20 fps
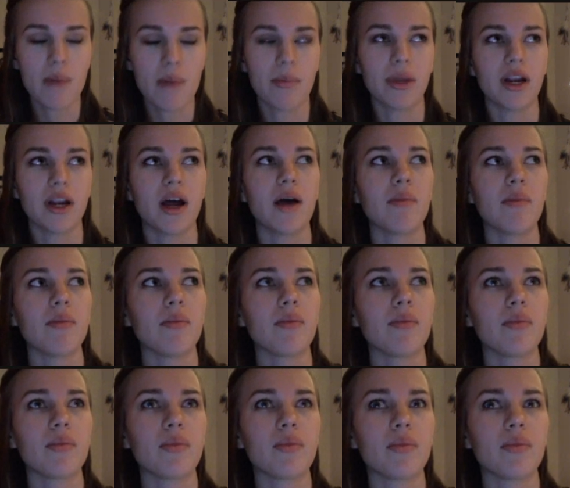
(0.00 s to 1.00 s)
but
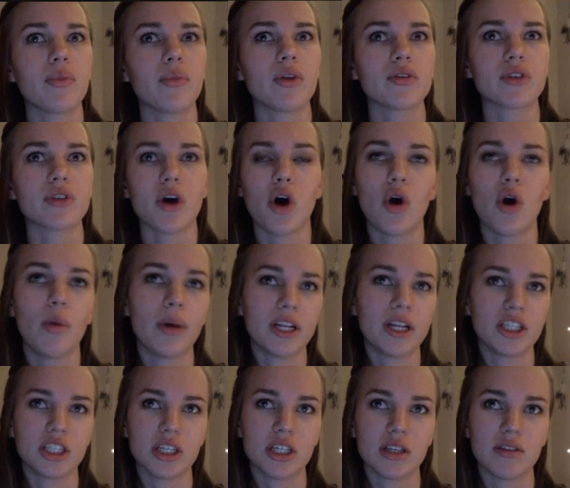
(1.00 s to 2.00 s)
there's a whole
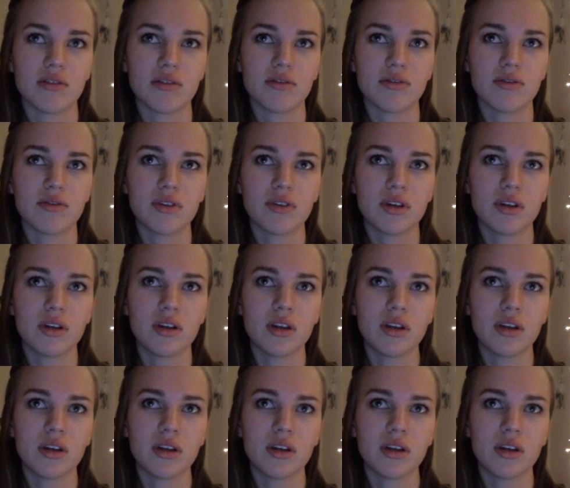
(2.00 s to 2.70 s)
bunch of